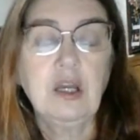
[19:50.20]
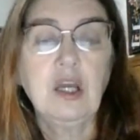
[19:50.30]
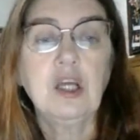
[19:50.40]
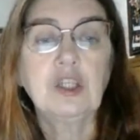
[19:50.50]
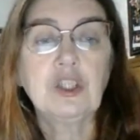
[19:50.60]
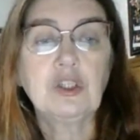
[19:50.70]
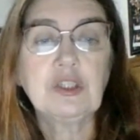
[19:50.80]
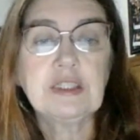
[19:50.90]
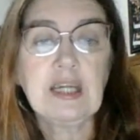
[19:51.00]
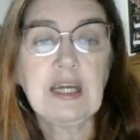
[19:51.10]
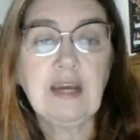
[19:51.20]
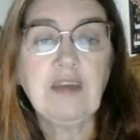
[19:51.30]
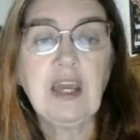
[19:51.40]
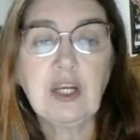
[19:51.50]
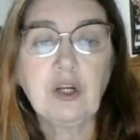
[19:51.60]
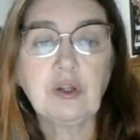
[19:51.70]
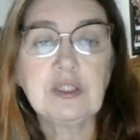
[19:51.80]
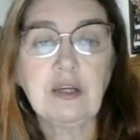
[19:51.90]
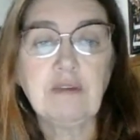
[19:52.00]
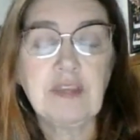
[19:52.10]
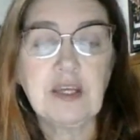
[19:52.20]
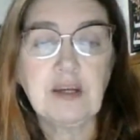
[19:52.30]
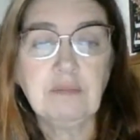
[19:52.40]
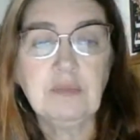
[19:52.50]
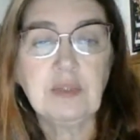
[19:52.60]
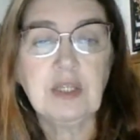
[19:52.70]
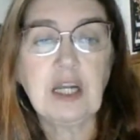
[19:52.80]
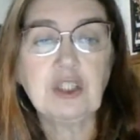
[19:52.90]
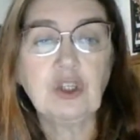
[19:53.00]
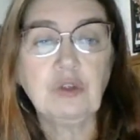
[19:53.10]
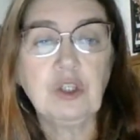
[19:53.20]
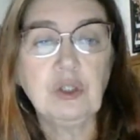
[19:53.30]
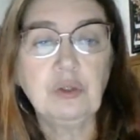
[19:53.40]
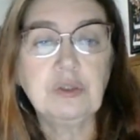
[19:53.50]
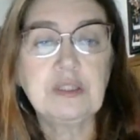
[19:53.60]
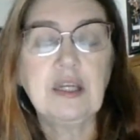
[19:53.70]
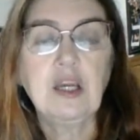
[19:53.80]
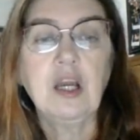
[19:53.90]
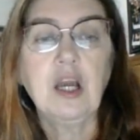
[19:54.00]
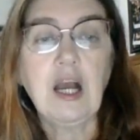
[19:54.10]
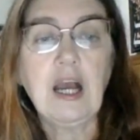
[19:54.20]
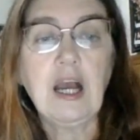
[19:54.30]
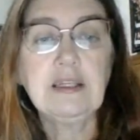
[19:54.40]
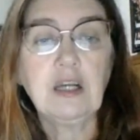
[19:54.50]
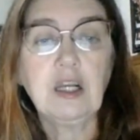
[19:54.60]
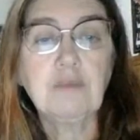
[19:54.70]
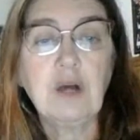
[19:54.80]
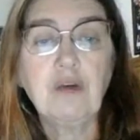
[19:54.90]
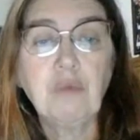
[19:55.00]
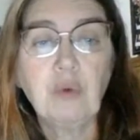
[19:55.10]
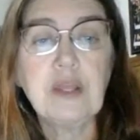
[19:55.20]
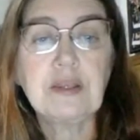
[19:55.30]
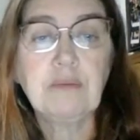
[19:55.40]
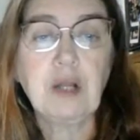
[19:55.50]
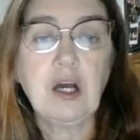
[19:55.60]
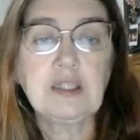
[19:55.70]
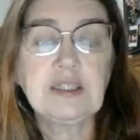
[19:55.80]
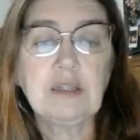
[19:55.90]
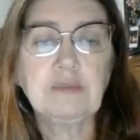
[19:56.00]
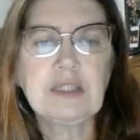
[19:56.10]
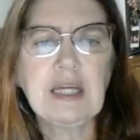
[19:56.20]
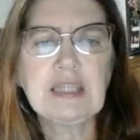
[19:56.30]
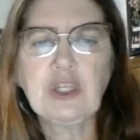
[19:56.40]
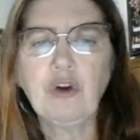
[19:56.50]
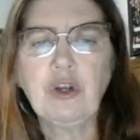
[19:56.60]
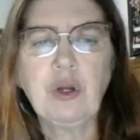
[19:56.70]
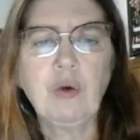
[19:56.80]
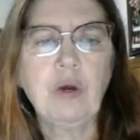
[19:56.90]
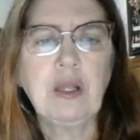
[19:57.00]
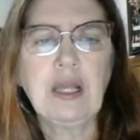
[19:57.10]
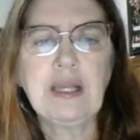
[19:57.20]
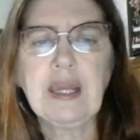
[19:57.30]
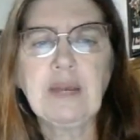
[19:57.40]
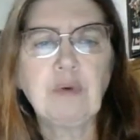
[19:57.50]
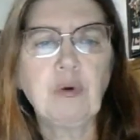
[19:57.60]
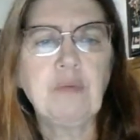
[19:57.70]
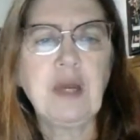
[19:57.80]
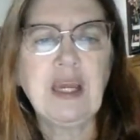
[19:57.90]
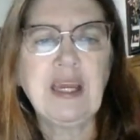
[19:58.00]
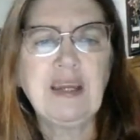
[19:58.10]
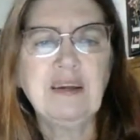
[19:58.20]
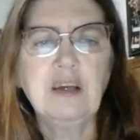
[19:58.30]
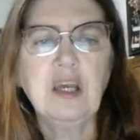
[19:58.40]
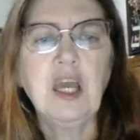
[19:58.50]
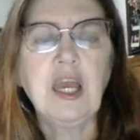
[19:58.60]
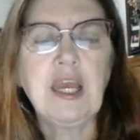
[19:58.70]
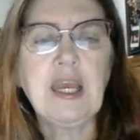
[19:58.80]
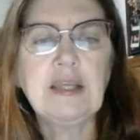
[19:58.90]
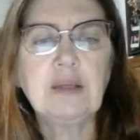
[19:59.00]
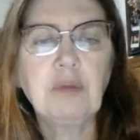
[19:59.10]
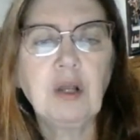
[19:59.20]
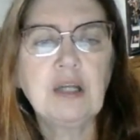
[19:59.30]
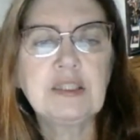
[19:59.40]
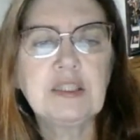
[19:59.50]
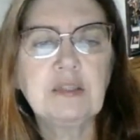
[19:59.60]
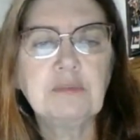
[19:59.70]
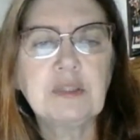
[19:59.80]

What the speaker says: So since I have acres of them that I don't use, I cut them off with the blossoms. That's early on, like April, May, And the blossoms, the